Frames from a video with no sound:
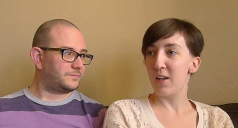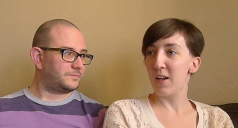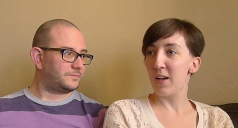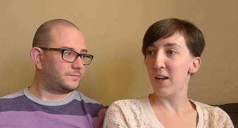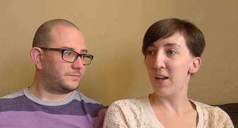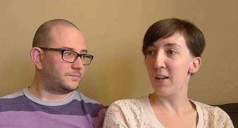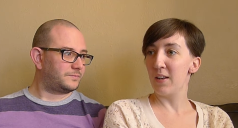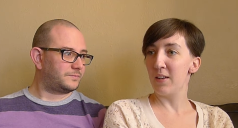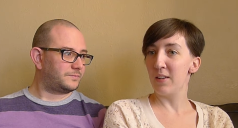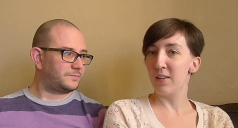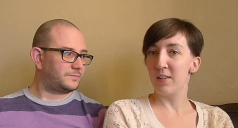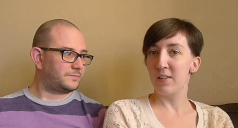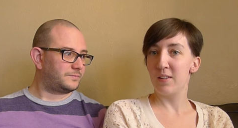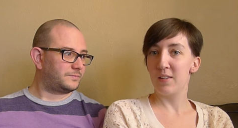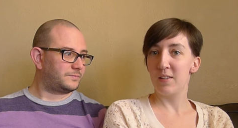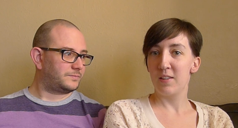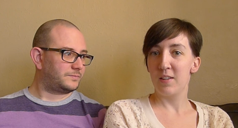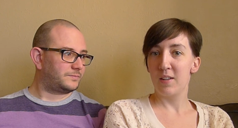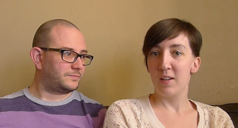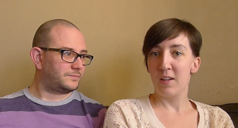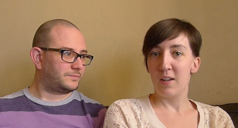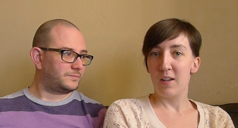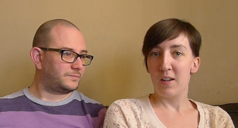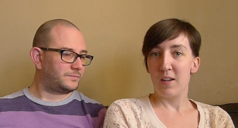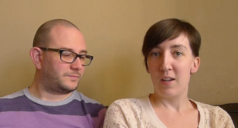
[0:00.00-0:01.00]
Speaker 1: And
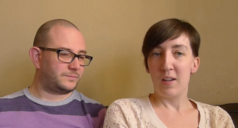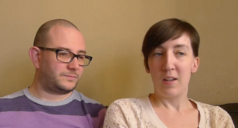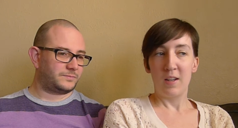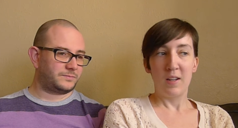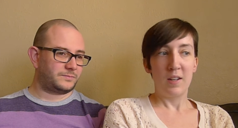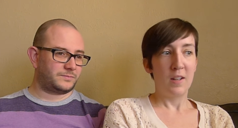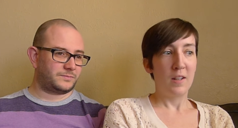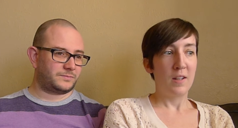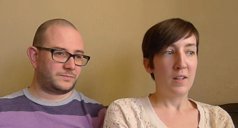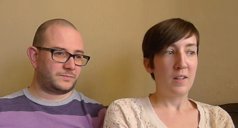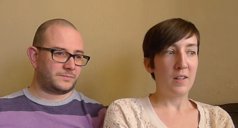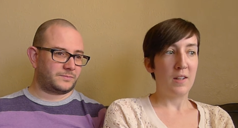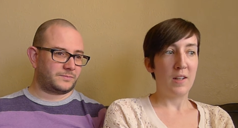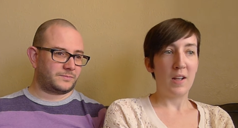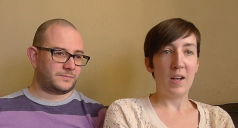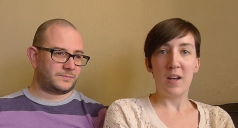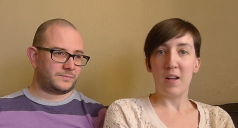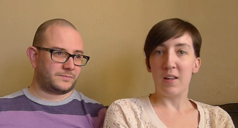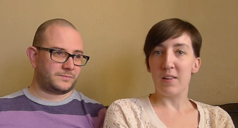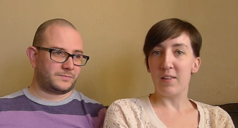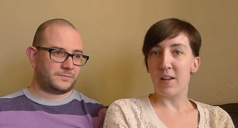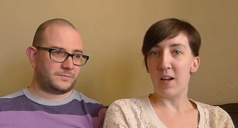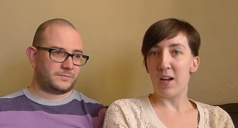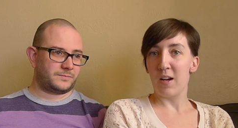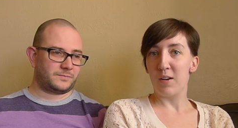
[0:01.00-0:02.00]

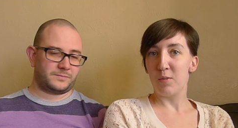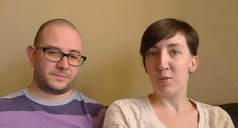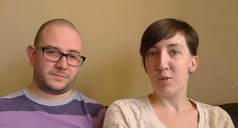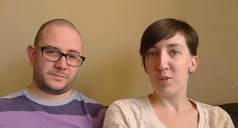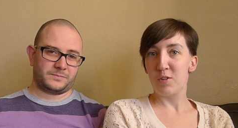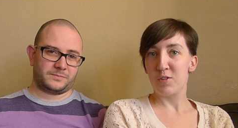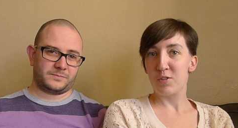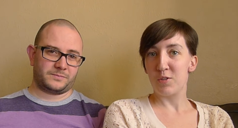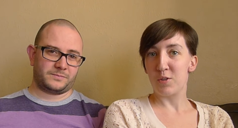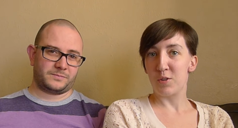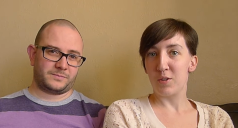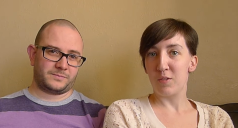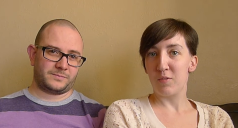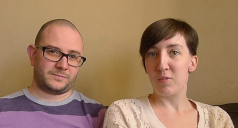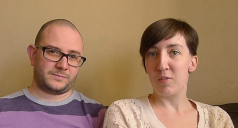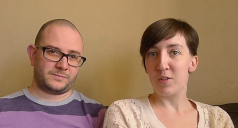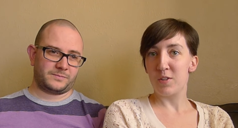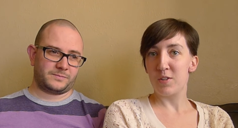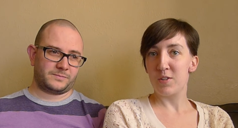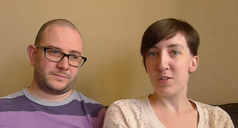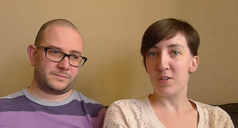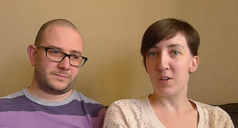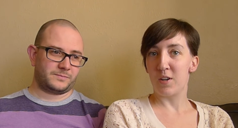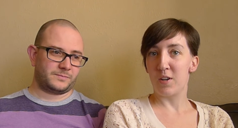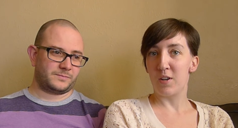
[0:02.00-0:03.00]
yeah, that was sort of the
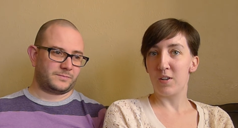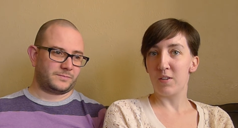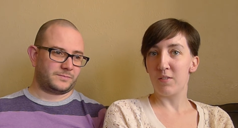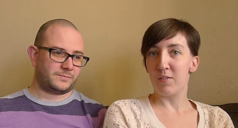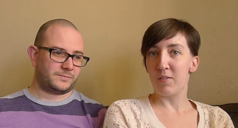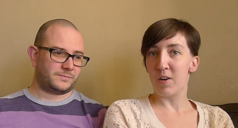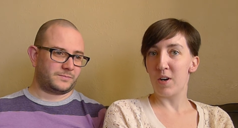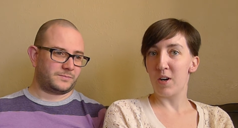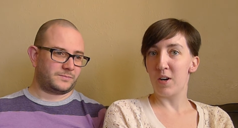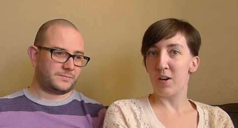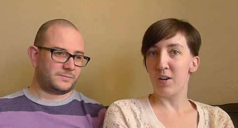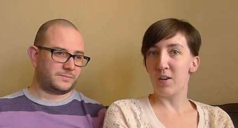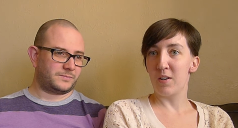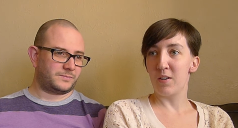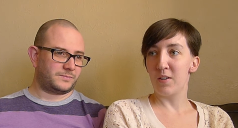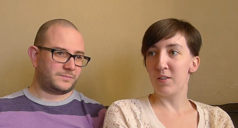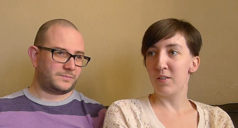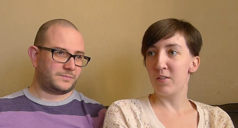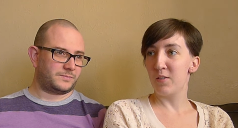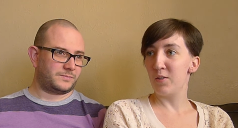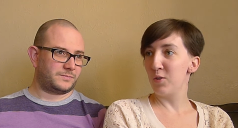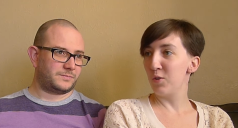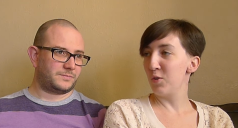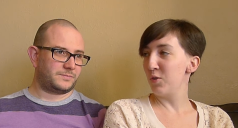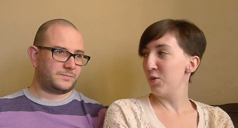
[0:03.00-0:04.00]
start of our
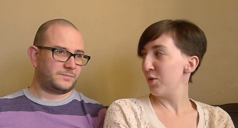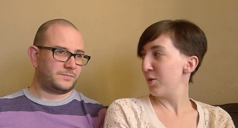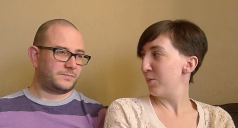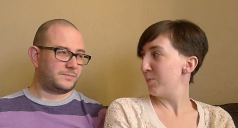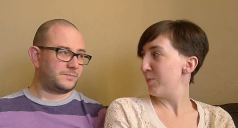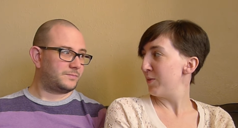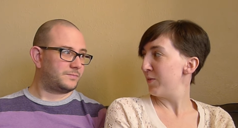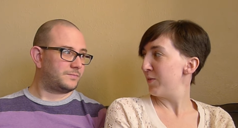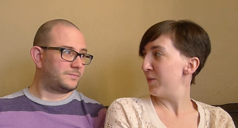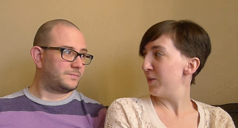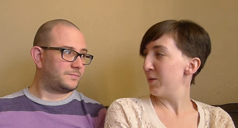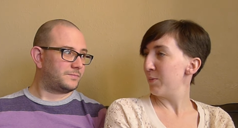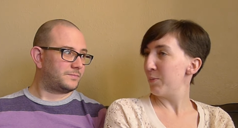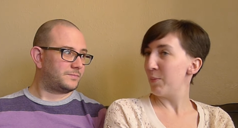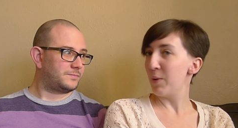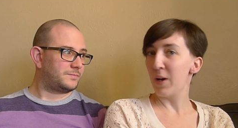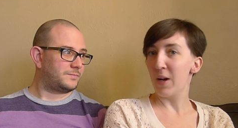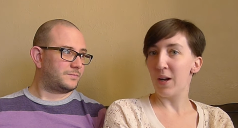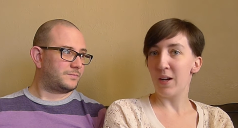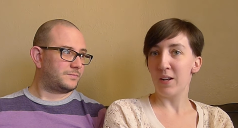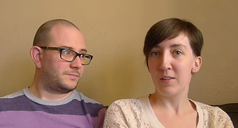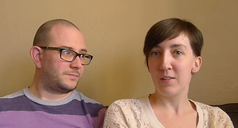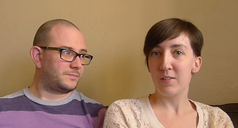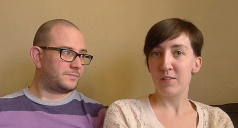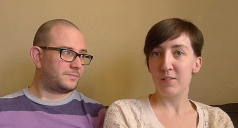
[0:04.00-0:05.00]
new normal for the
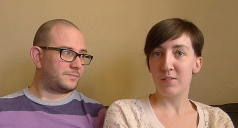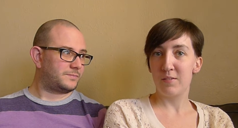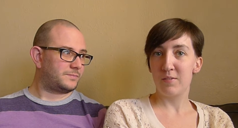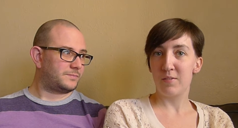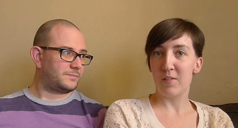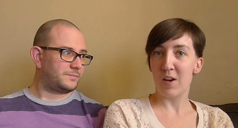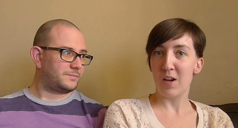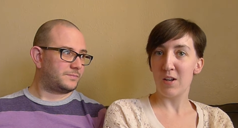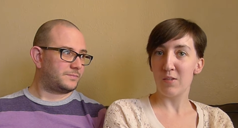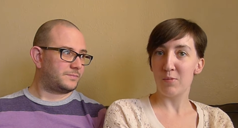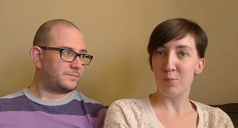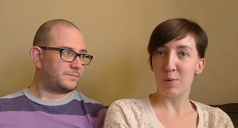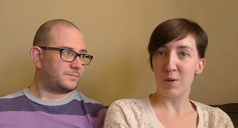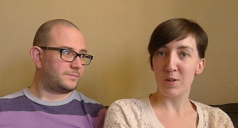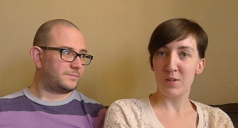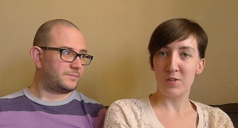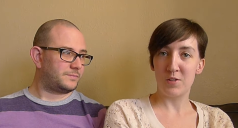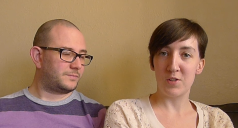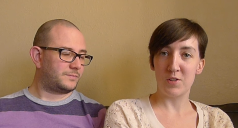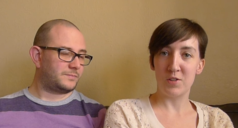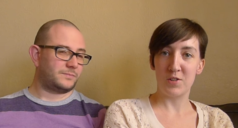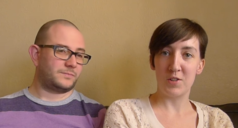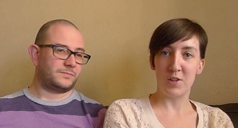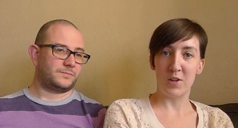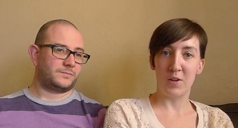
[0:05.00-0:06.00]
past five months
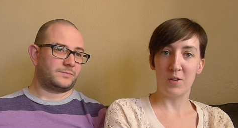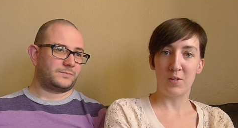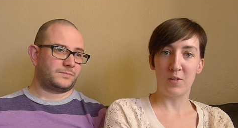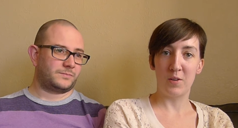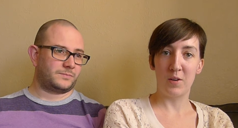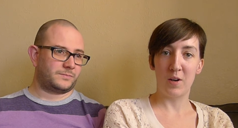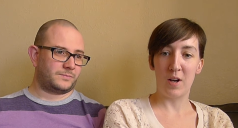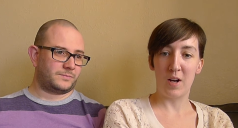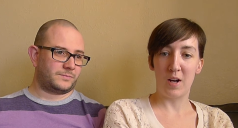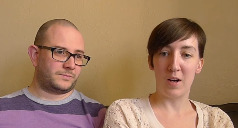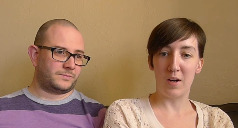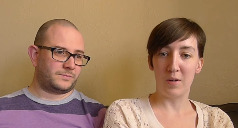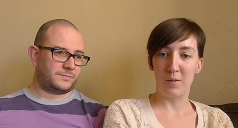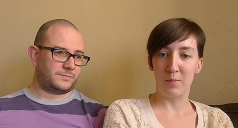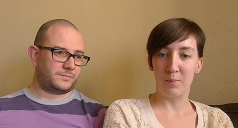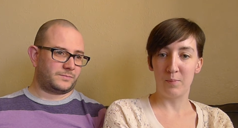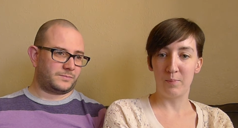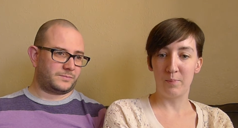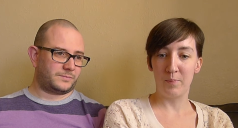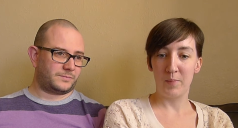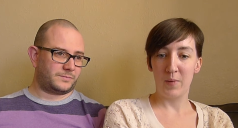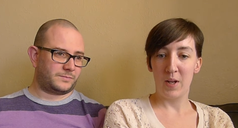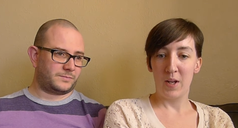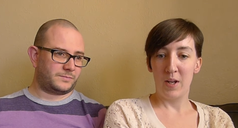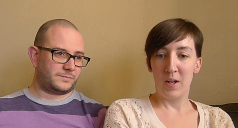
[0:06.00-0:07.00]
or so.
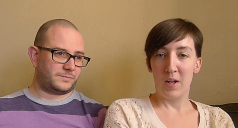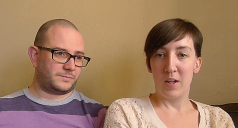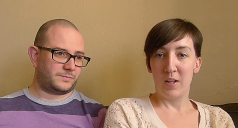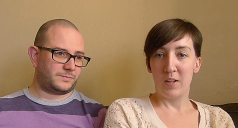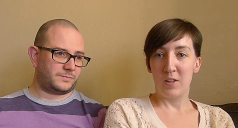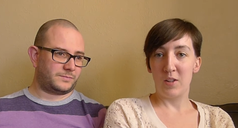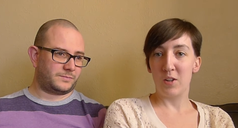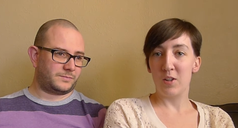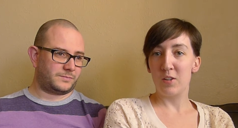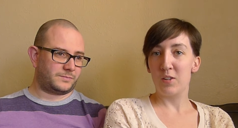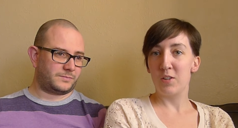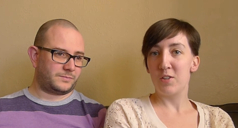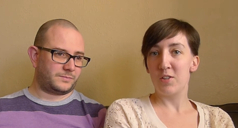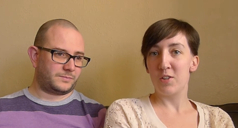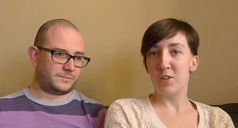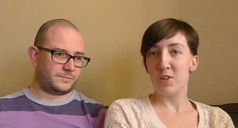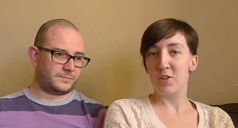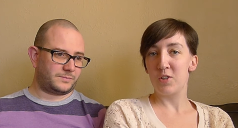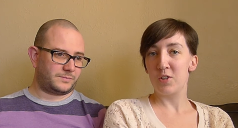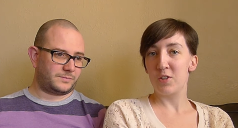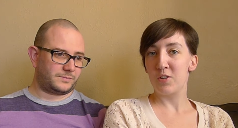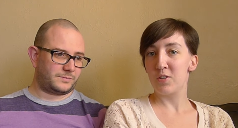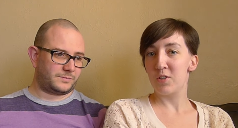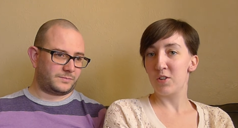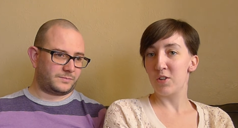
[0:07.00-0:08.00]
Um, during the
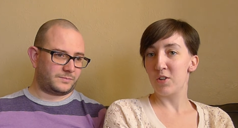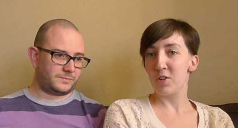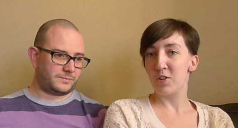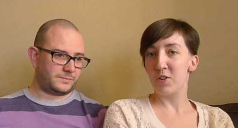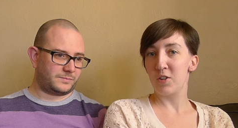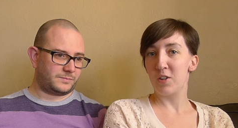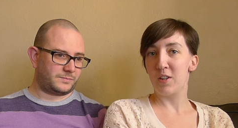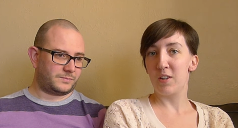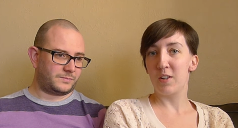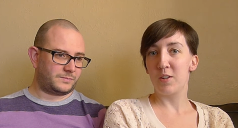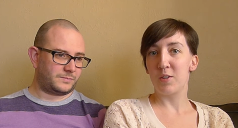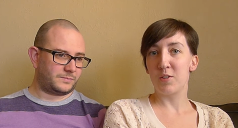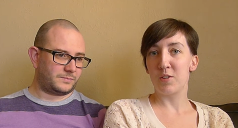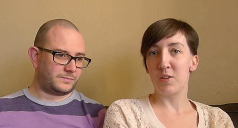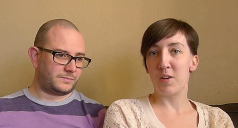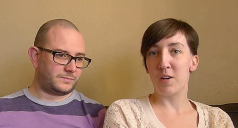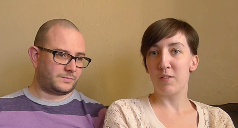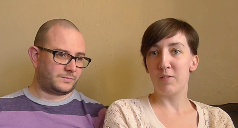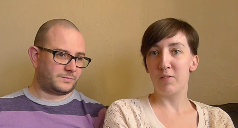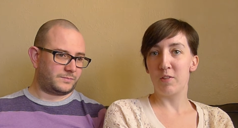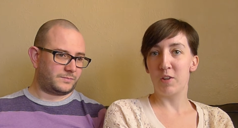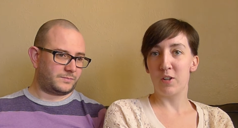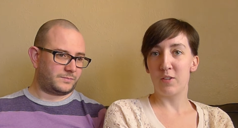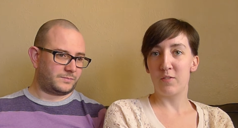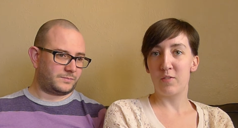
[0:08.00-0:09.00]
sur surgery, there was a lot
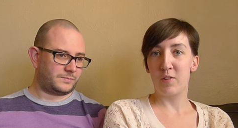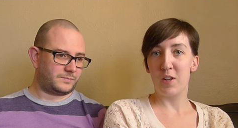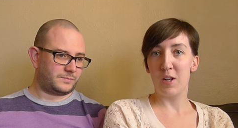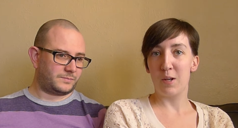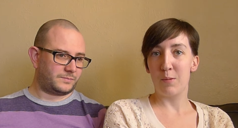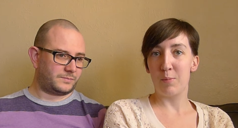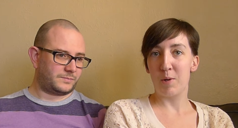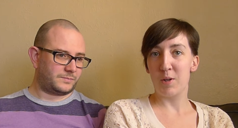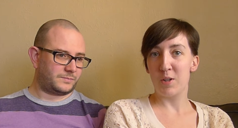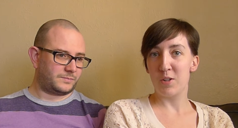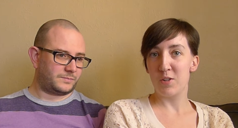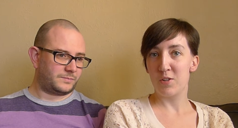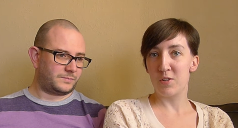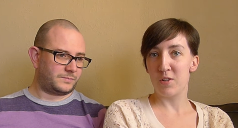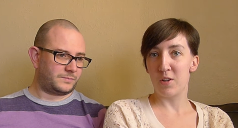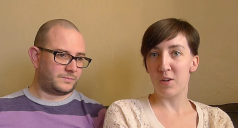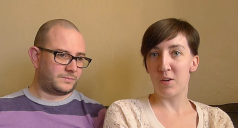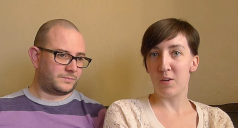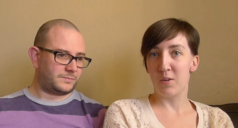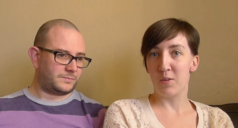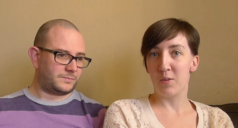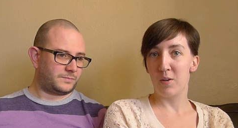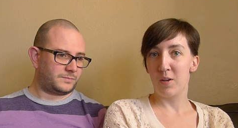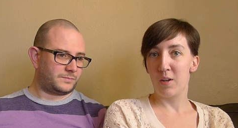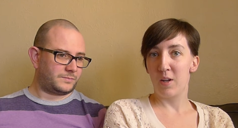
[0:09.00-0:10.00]
of nerve damage,
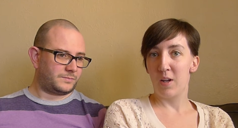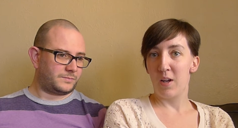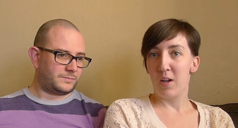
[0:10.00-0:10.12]
so